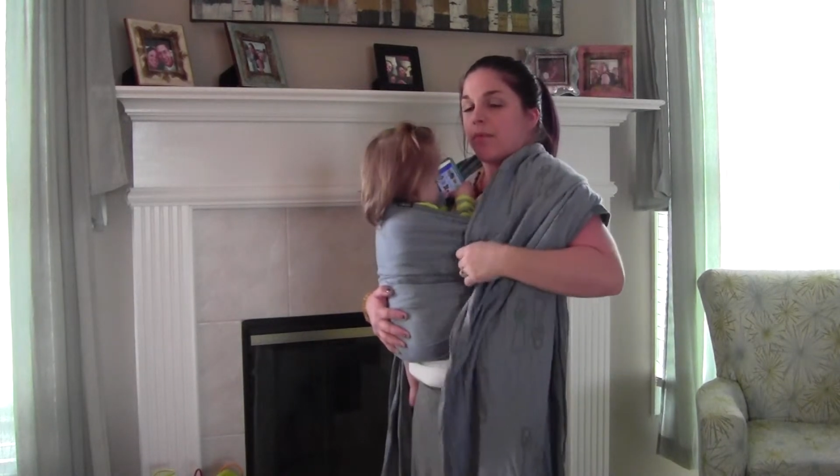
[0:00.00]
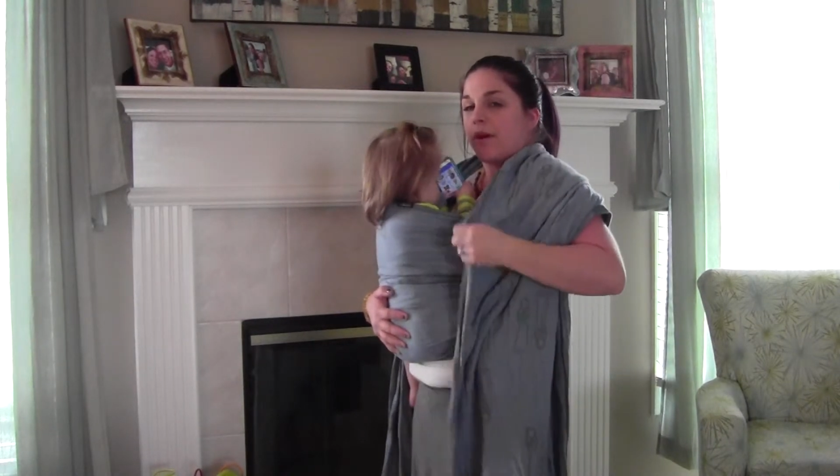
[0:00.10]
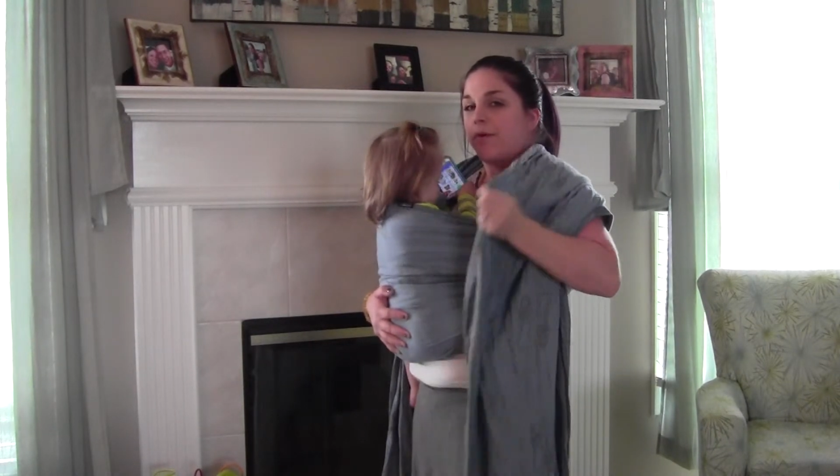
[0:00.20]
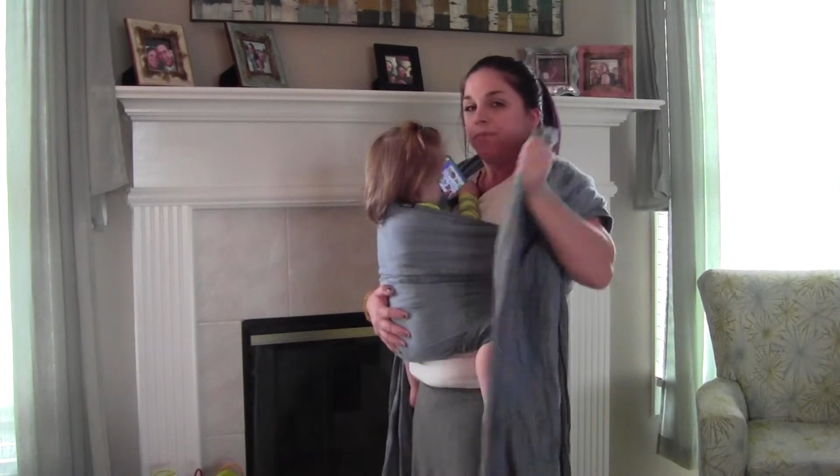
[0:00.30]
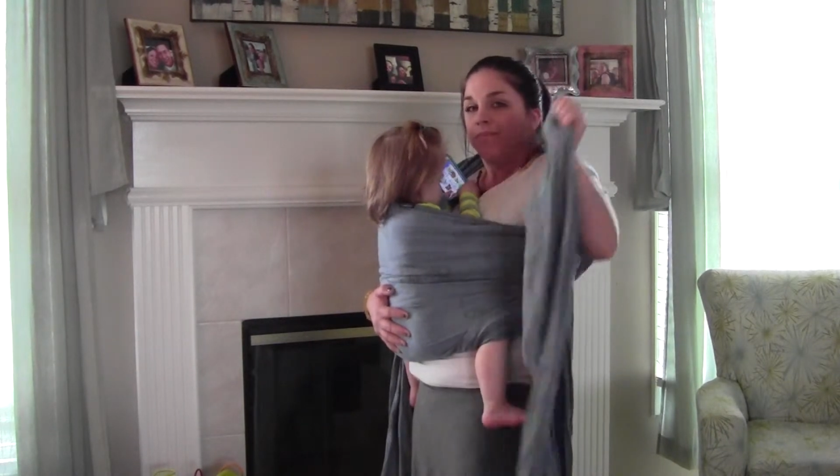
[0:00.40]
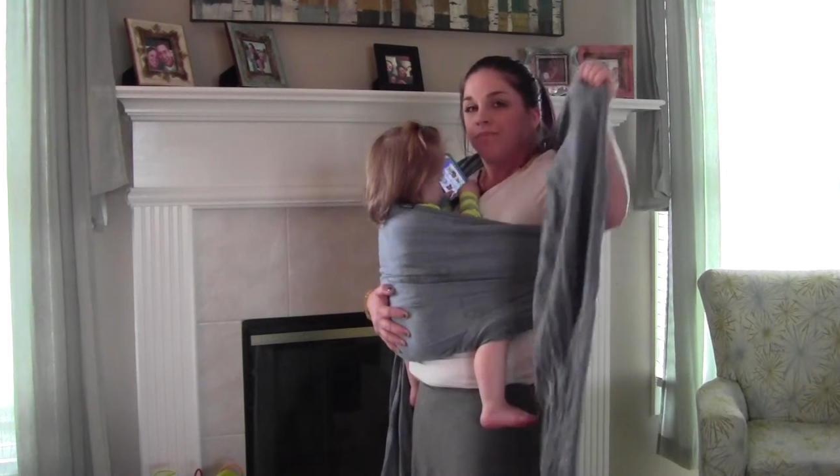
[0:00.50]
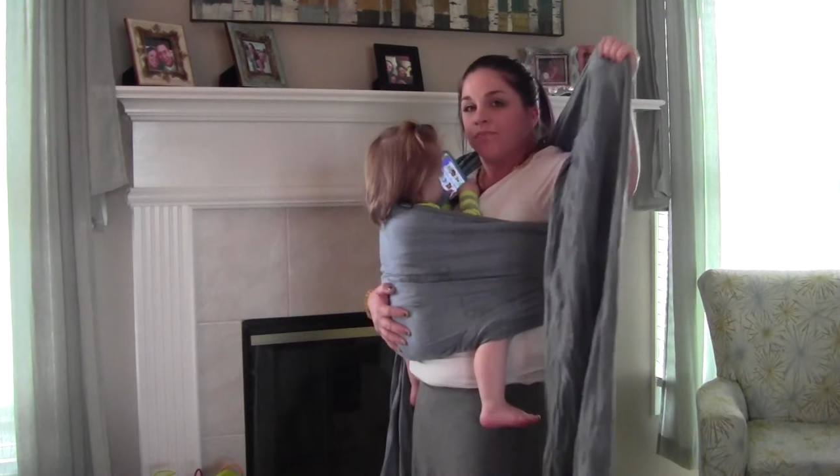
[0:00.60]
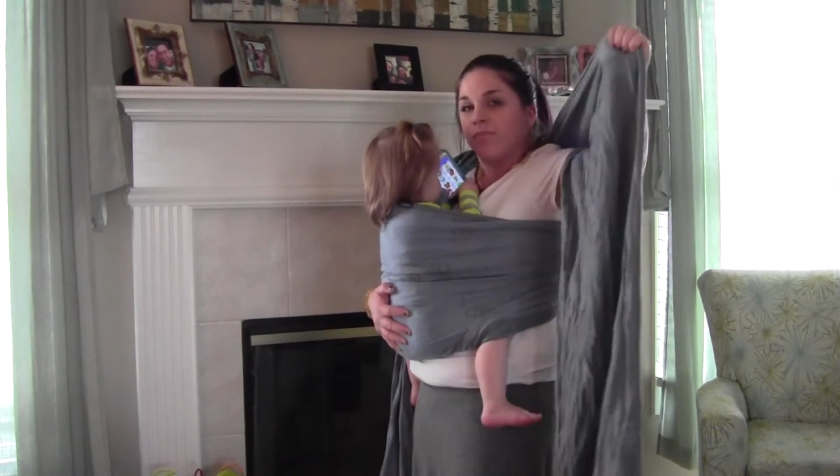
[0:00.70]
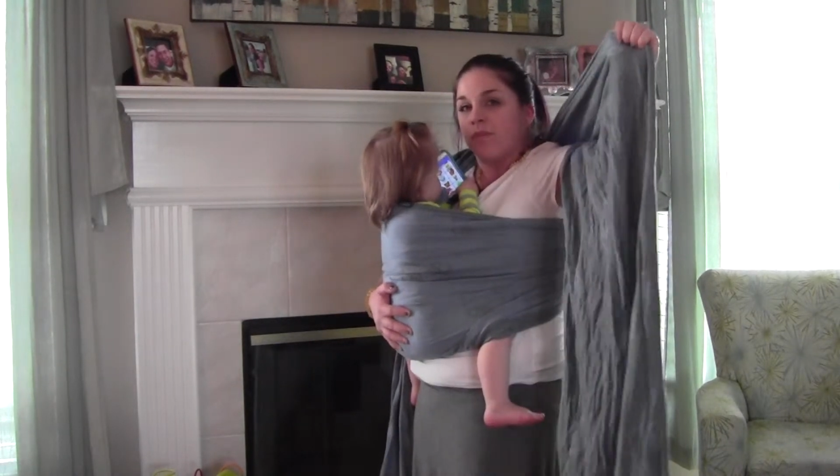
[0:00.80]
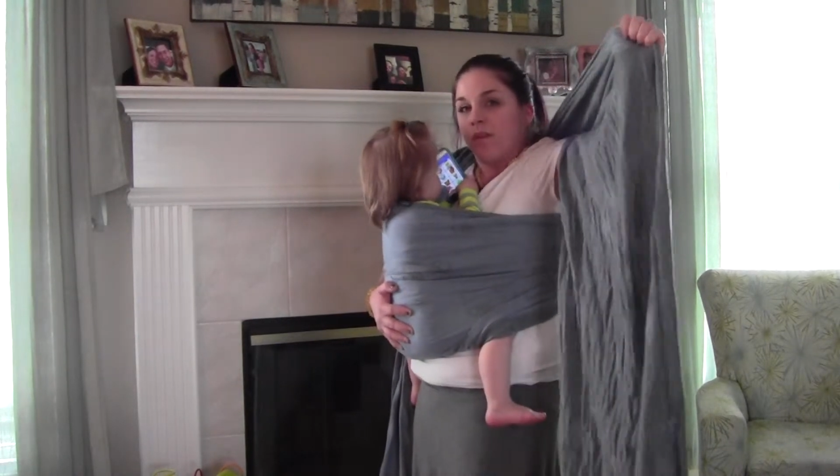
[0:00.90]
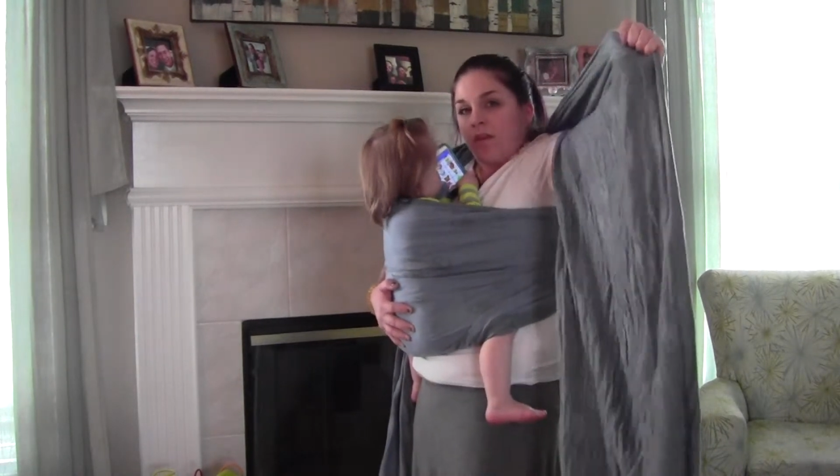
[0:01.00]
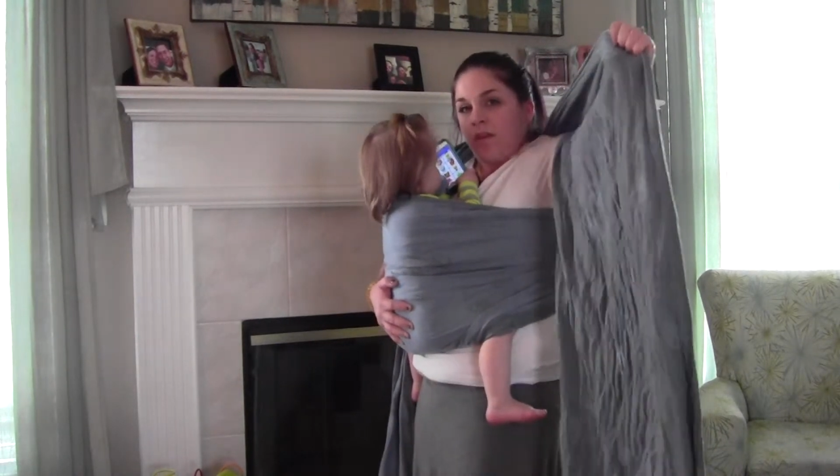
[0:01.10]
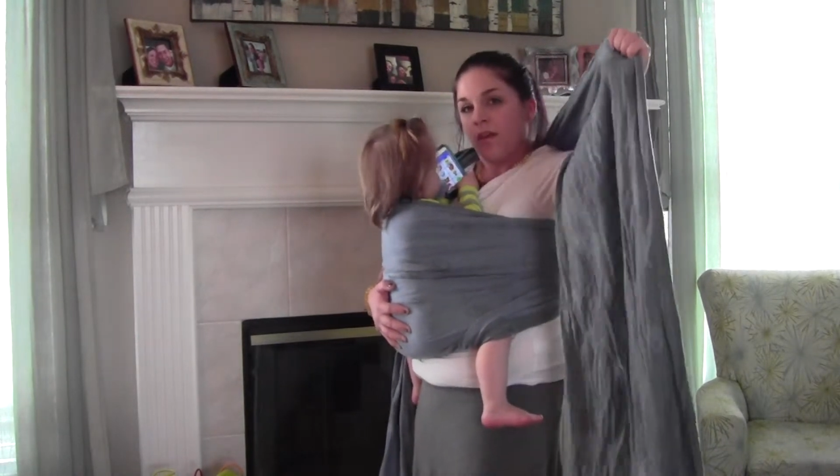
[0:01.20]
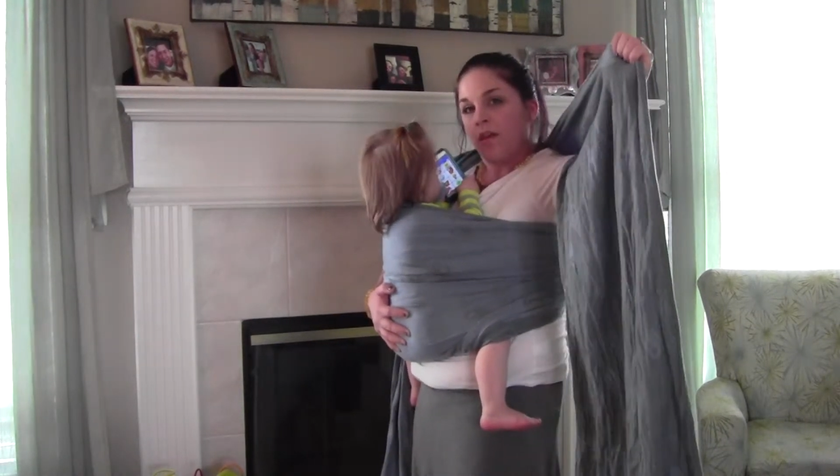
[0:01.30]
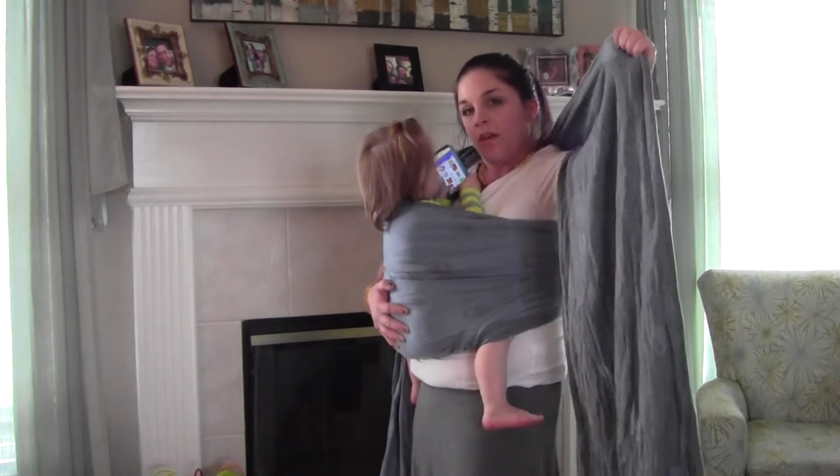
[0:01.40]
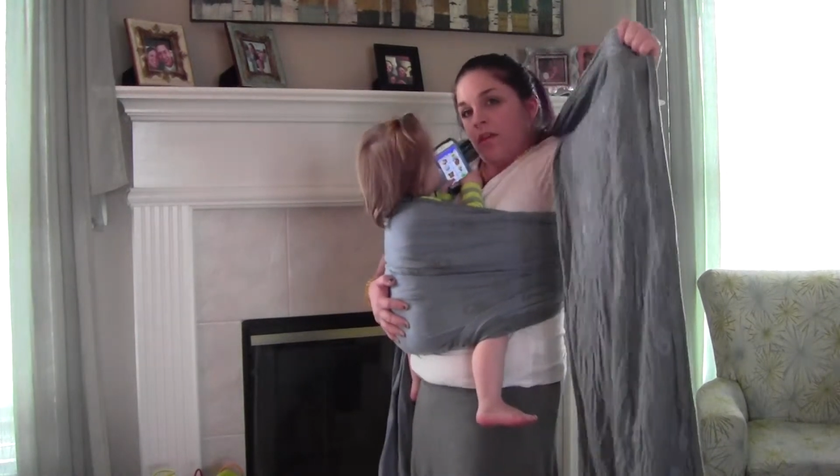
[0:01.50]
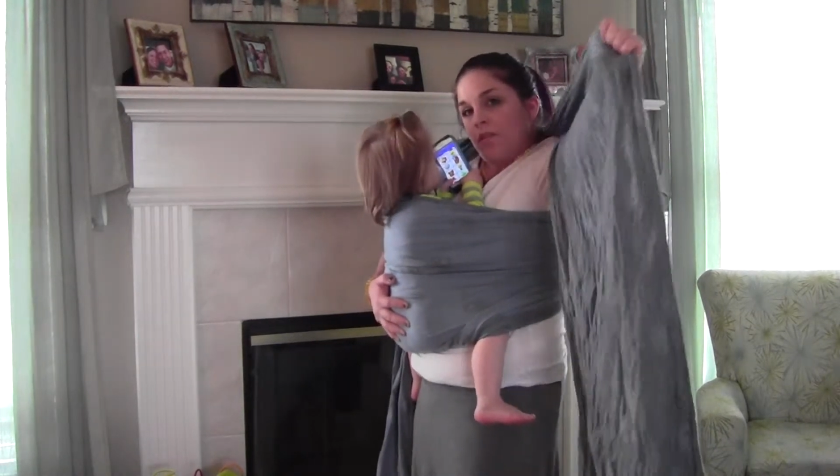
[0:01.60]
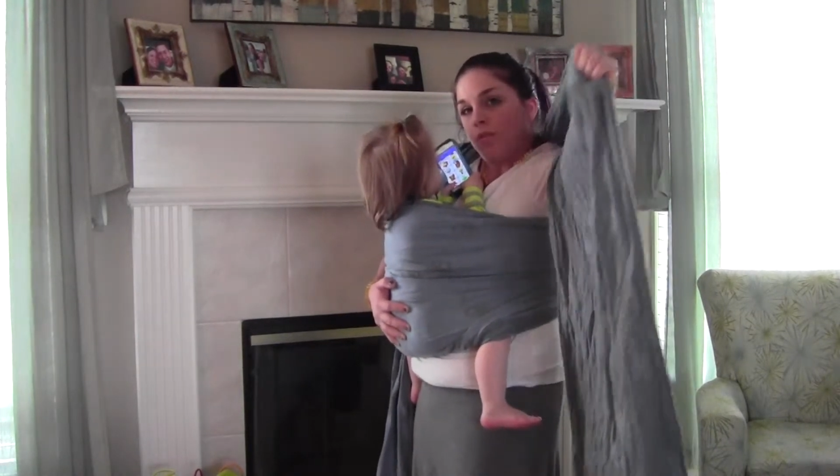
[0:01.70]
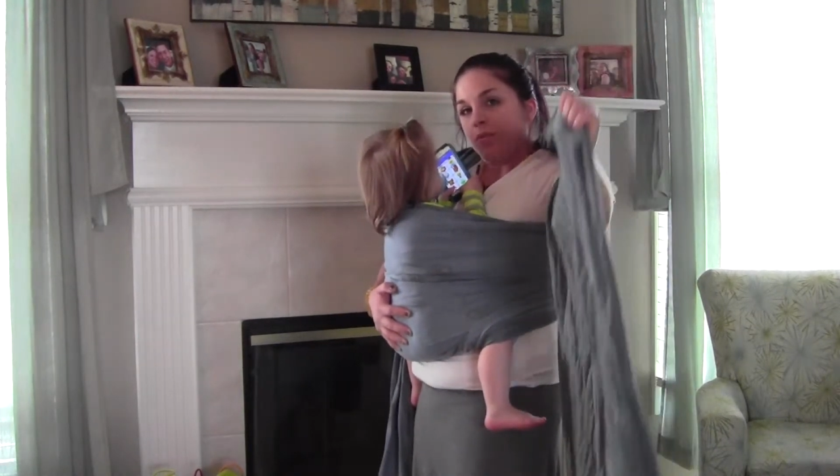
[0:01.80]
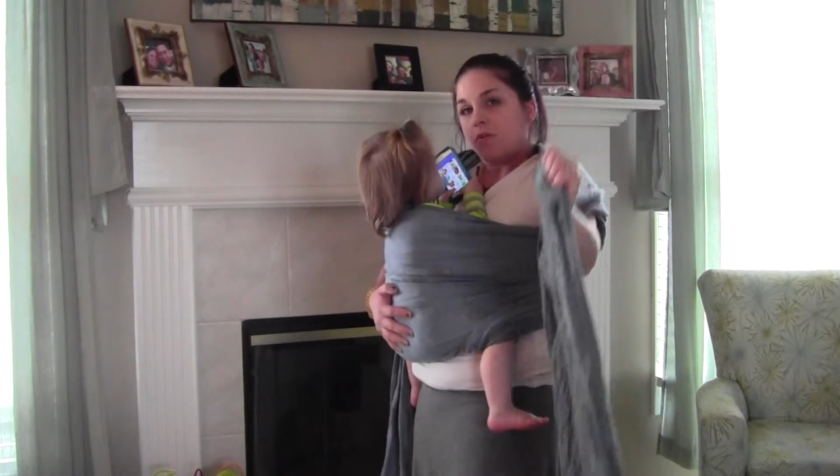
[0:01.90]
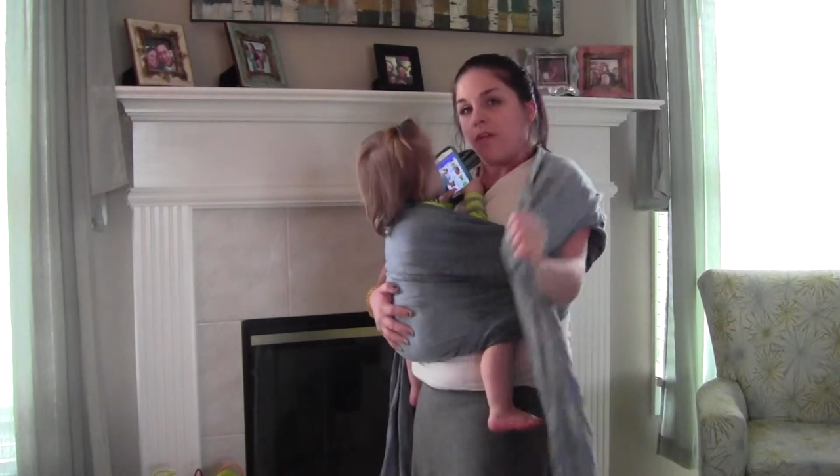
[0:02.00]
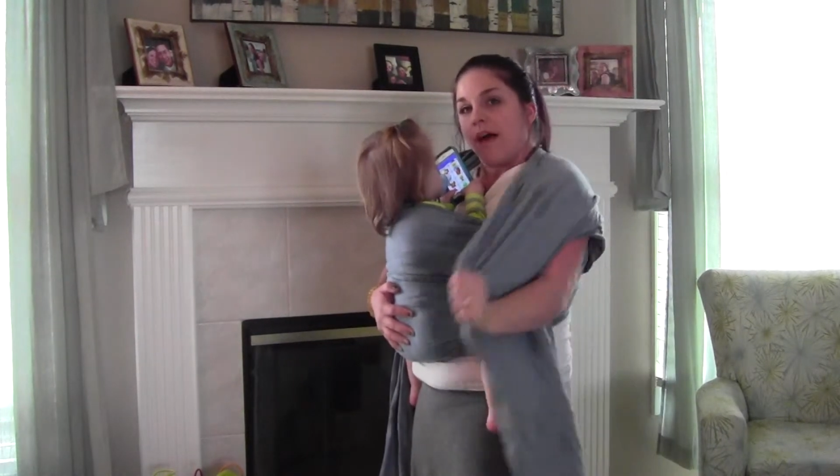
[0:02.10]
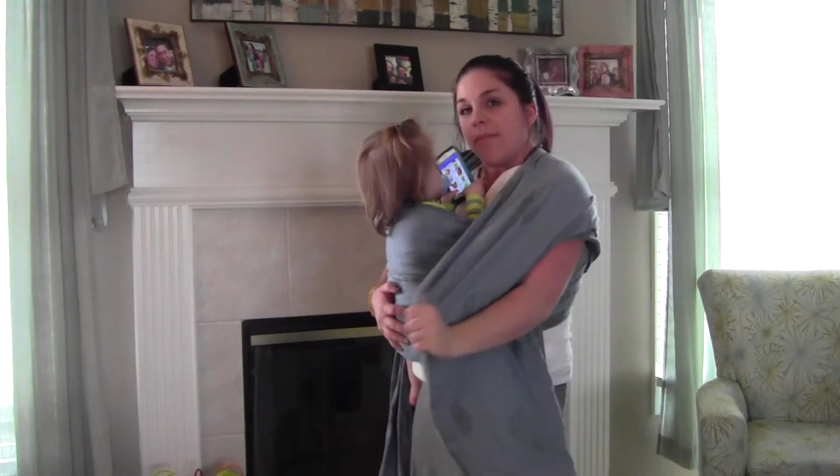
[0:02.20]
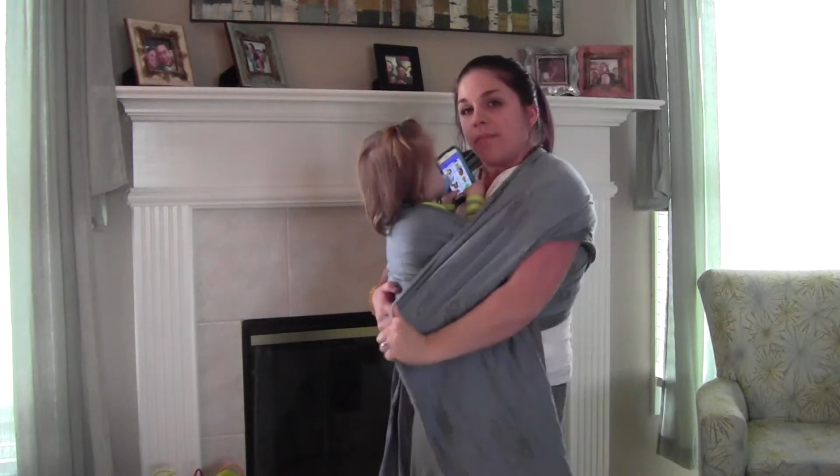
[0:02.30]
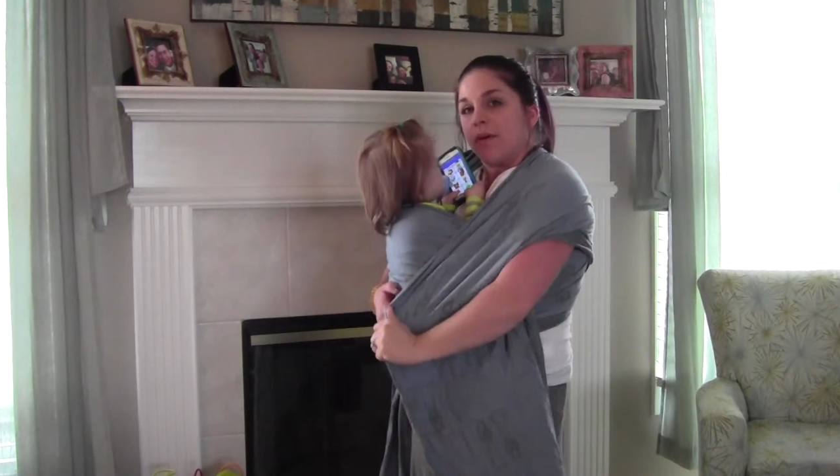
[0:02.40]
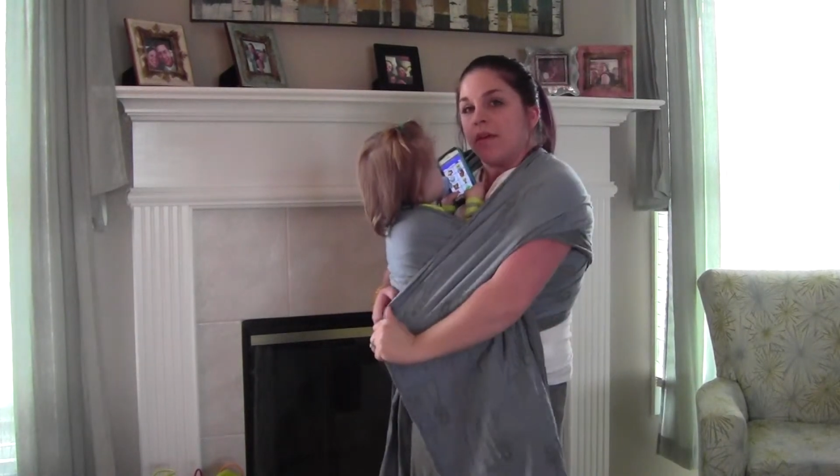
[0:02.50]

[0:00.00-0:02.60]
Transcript: rail. So pull up,